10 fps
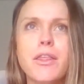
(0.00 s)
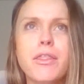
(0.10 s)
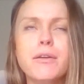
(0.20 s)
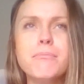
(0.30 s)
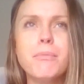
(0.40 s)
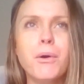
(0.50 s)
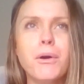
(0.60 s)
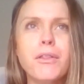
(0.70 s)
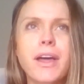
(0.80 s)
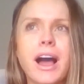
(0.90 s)
the
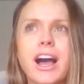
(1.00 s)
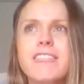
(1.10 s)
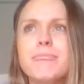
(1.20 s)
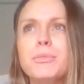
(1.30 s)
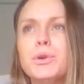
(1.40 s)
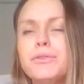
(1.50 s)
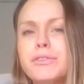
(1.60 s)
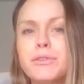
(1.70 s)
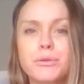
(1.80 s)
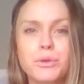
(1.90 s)
more that I've
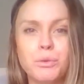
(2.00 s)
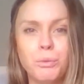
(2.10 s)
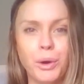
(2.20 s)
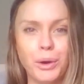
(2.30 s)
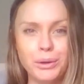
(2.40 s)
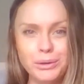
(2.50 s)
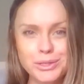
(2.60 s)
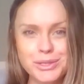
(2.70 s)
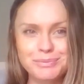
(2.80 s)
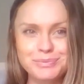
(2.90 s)
moved through the
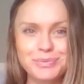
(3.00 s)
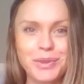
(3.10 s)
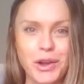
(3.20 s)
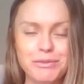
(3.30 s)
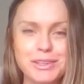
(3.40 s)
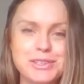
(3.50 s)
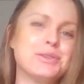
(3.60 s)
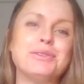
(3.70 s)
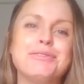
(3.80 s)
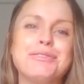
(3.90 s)
world of a
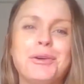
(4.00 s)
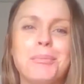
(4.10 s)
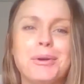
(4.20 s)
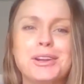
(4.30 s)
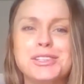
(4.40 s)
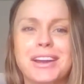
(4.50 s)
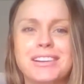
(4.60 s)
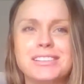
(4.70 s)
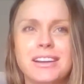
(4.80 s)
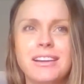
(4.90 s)
2-4
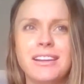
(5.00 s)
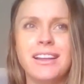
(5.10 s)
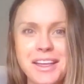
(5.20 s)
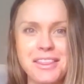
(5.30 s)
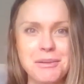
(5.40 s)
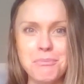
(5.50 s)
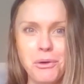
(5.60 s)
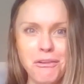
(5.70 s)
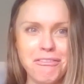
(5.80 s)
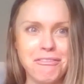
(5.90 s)
projector, the
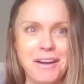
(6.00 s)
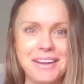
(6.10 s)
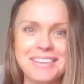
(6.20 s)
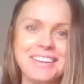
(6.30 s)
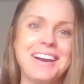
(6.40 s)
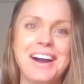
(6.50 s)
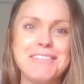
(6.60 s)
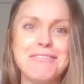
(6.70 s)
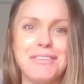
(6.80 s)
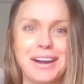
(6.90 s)
more fun
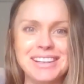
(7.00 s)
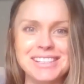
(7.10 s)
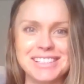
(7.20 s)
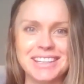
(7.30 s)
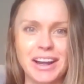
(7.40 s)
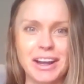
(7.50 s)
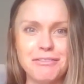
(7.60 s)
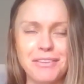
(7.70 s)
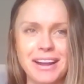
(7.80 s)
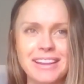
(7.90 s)
I find it. I
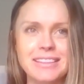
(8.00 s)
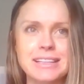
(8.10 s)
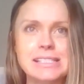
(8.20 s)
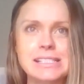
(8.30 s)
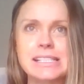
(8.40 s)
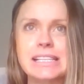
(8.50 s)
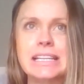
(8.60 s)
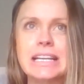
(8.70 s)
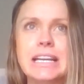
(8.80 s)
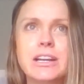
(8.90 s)
find this
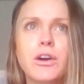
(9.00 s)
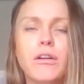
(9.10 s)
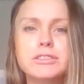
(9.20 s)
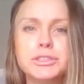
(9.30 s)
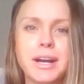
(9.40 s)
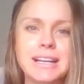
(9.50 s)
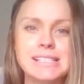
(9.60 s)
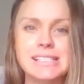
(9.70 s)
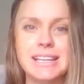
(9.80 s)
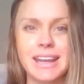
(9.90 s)

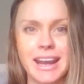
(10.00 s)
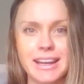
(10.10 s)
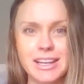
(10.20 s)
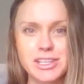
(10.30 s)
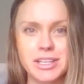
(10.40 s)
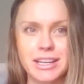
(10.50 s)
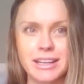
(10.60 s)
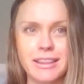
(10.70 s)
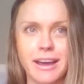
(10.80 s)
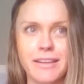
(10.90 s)
contrasting
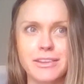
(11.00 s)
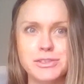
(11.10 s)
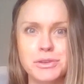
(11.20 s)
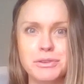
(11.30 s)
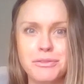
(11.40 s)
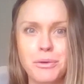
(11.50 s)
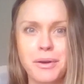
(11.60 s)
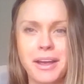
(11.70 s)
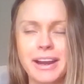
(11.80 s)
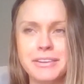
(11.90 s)
energy that the
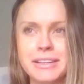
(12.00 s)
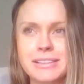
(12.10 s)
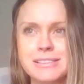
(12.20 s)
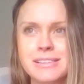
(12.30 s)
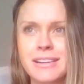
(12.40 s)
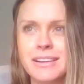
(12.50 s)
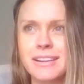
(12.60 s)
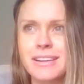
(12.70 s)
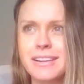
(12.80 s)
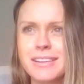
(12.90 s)
2-4 carries
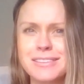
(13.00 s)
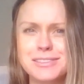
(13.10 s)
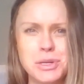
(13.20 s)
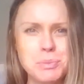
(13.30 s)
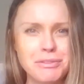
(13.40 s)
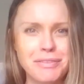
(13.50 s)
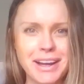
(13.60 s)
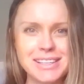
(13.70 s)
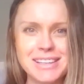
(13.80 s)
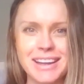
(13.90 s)
super
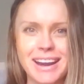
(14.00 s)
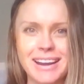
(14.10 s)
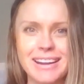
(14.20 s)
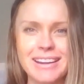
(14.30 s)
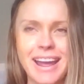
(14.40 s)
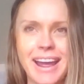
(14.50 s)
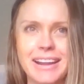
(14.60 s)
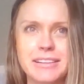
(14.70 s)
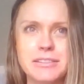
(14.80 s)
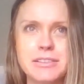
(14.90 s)
fascinating.
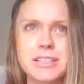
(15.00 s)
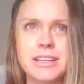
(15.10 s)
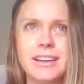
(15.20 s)
And